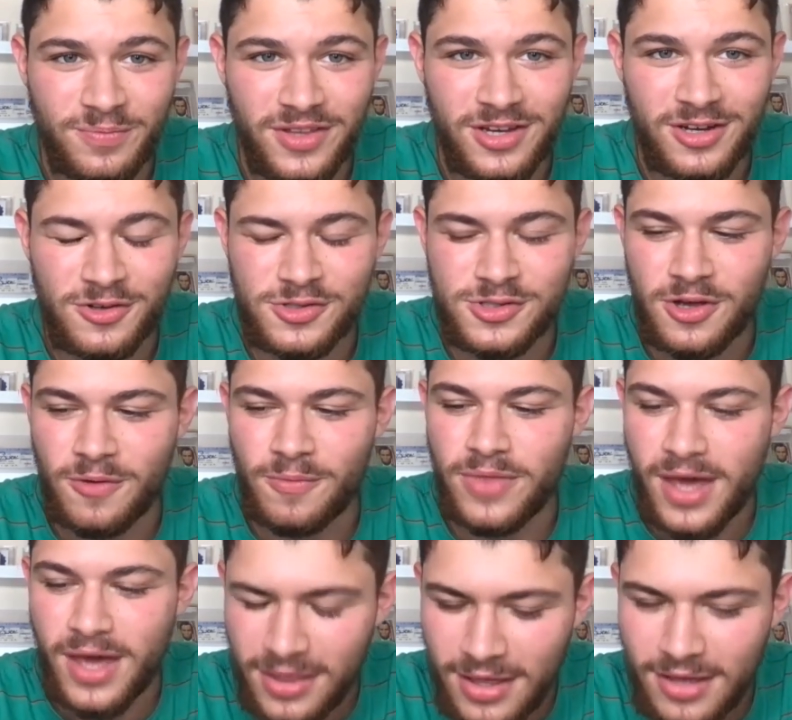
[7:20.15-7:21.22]
You know, so
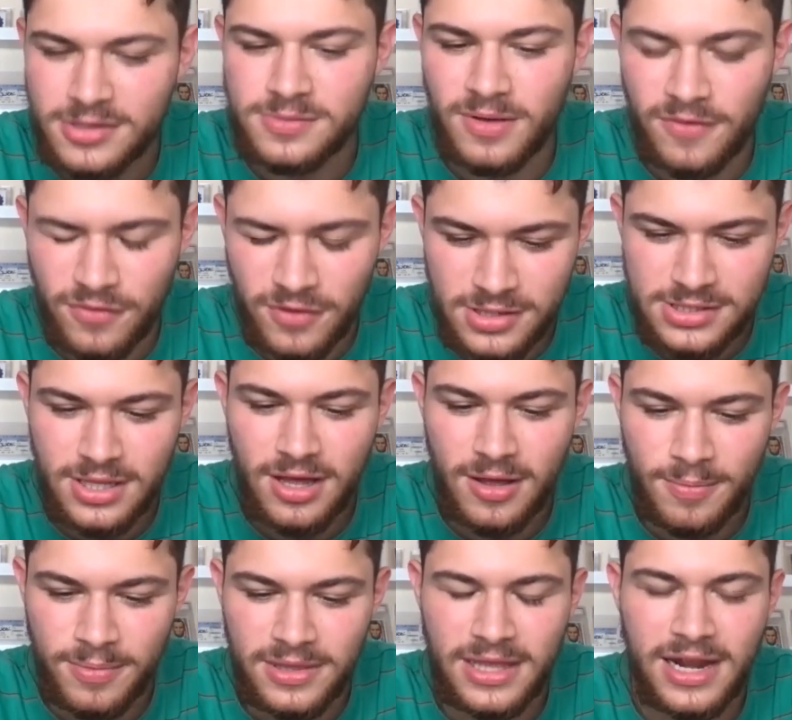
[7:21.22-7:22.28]
that that was my first
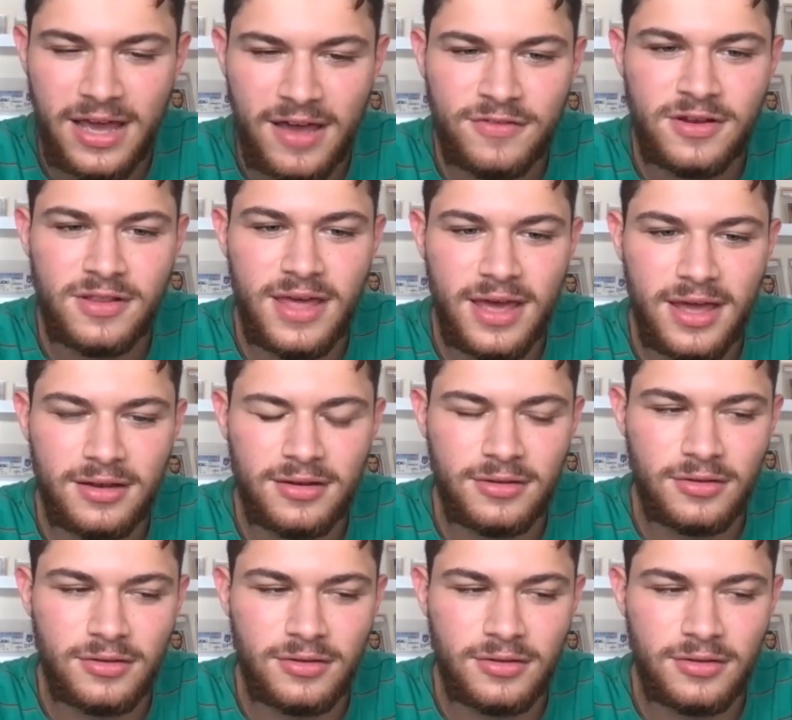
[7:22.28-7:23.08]
thought. But then after that,